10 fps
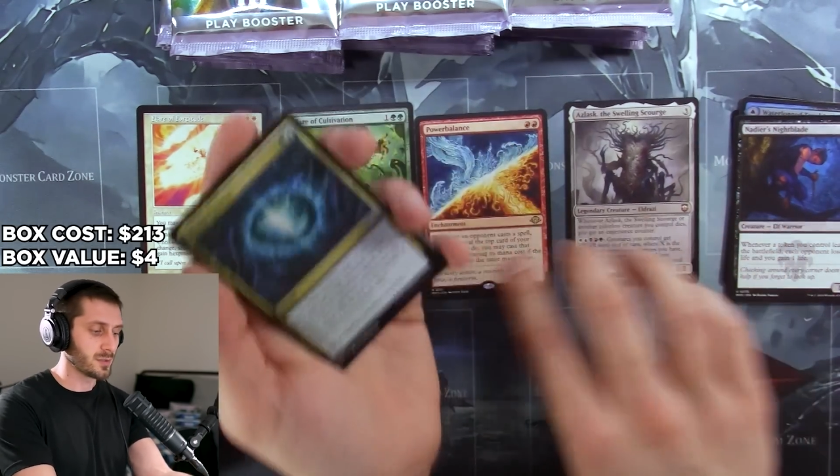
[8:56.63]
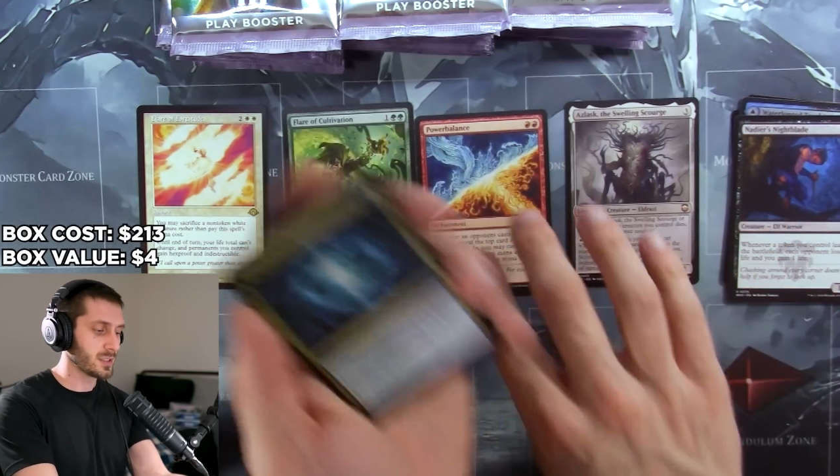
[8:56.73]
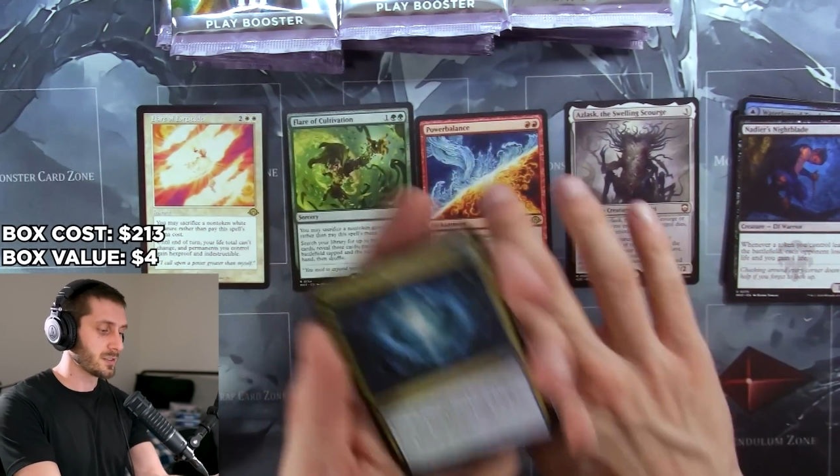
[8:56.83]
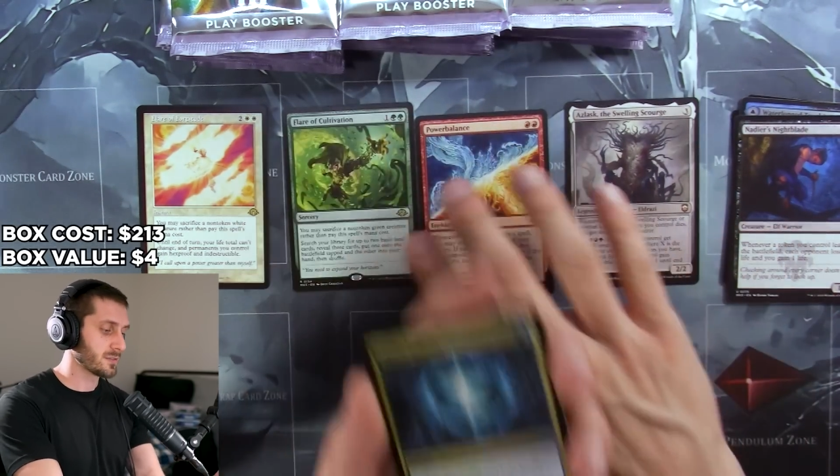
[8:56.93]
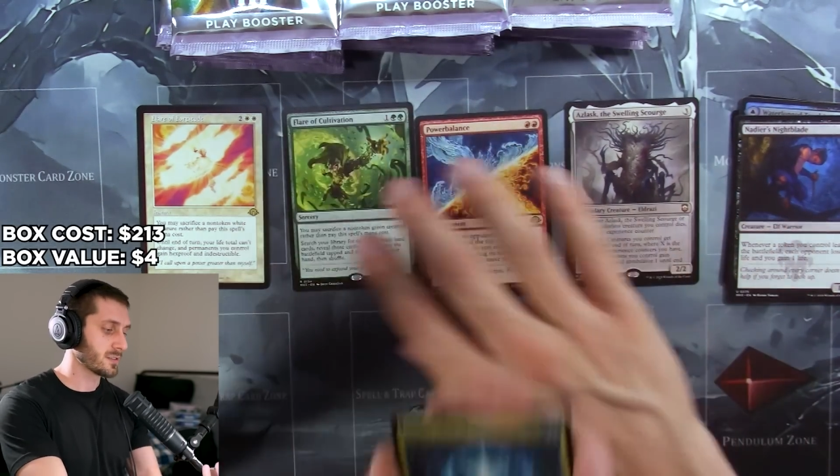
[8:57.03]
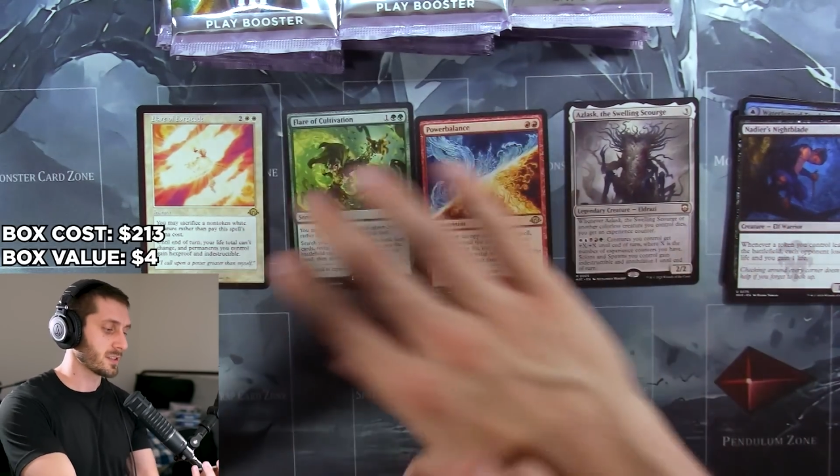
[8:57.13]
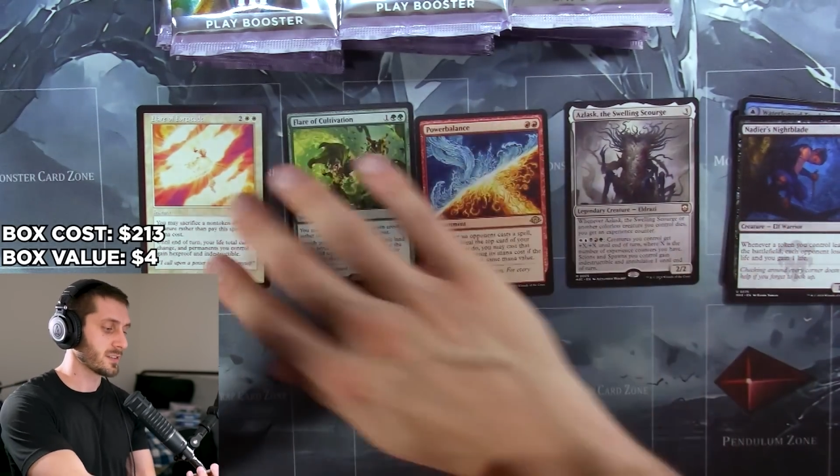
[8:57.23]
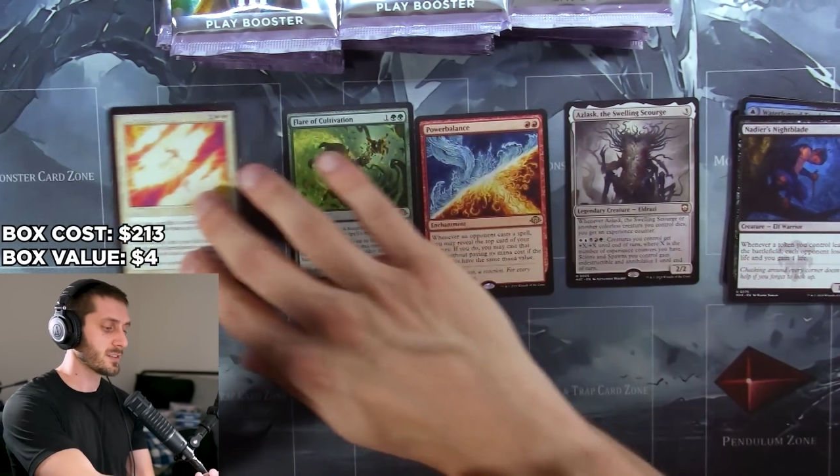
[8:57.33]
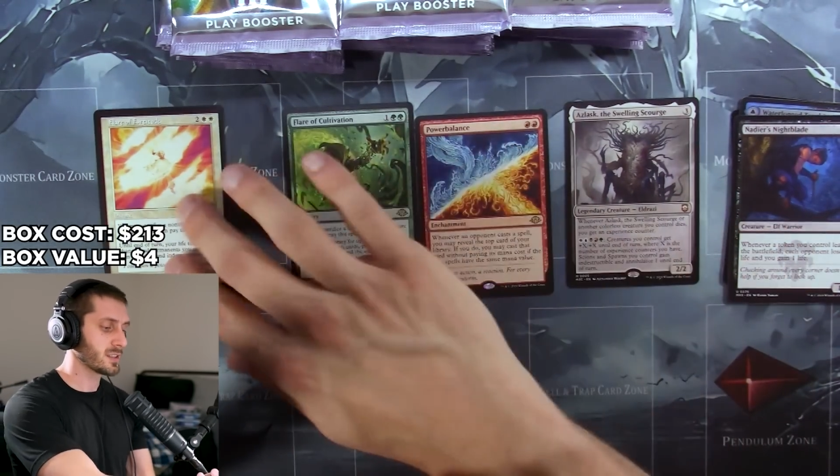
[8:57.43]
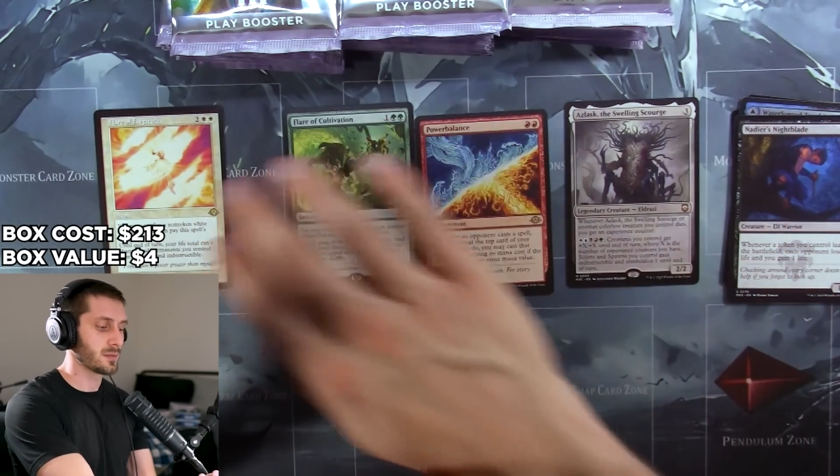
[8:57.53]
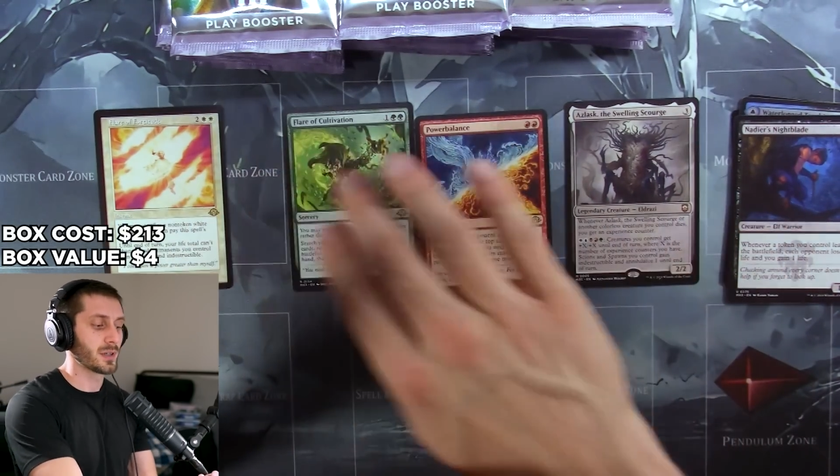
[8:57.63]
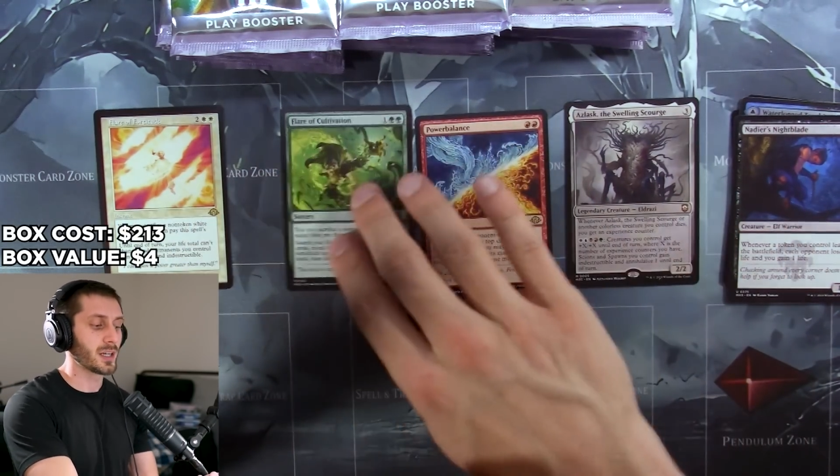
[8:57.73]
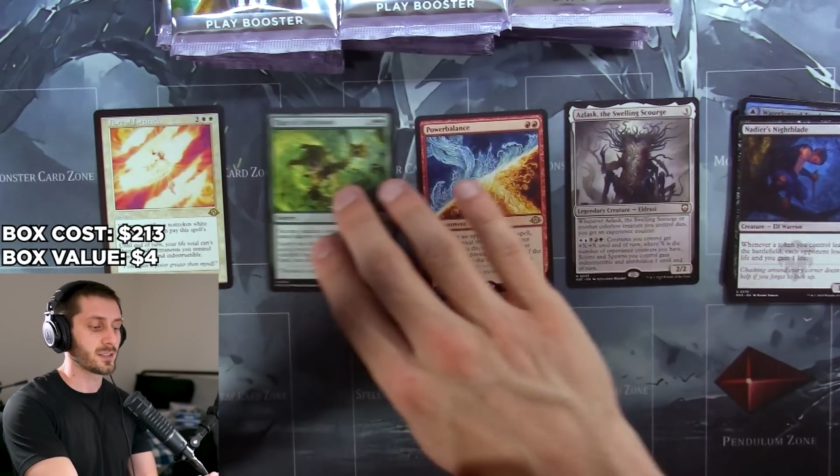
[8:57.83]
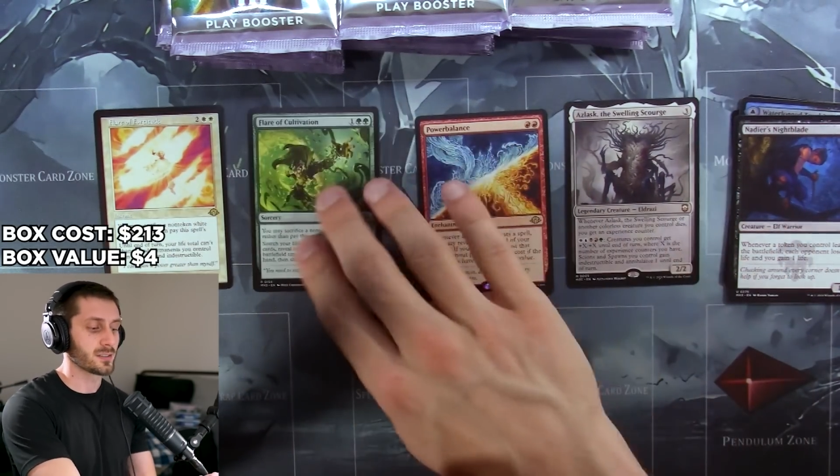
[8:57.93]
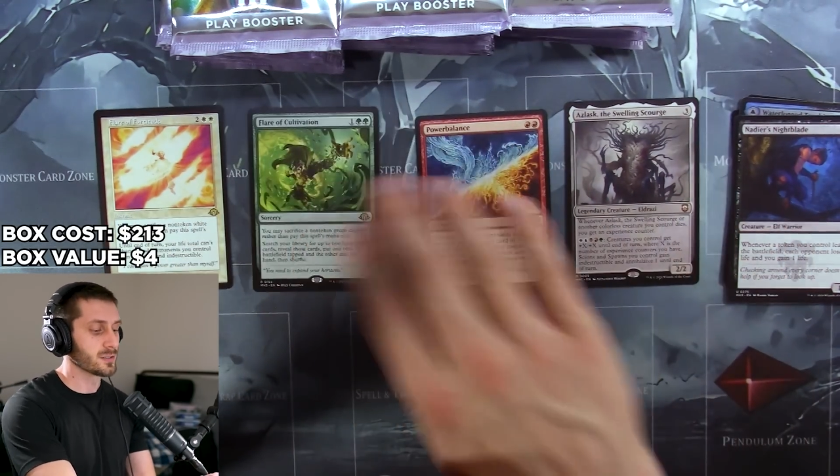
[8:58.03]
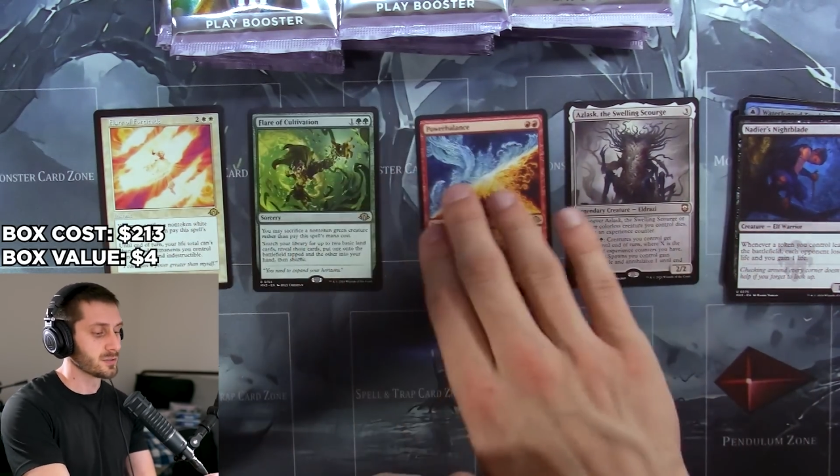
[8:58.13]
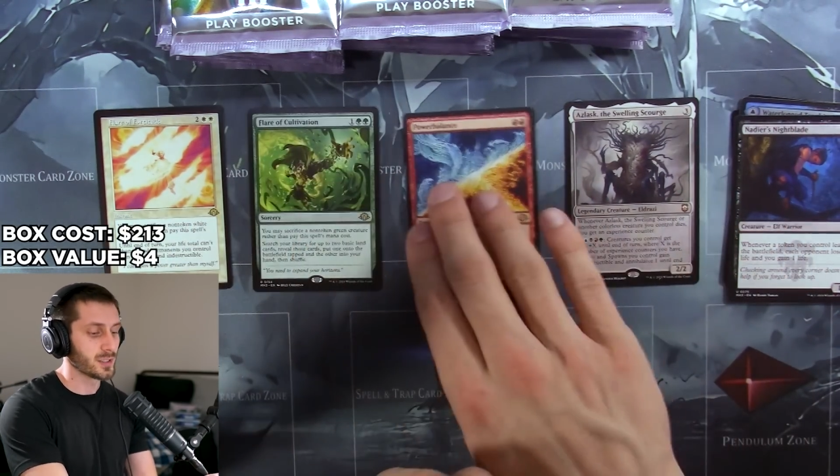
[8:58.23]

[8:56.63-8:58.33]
many different, even like the boxes.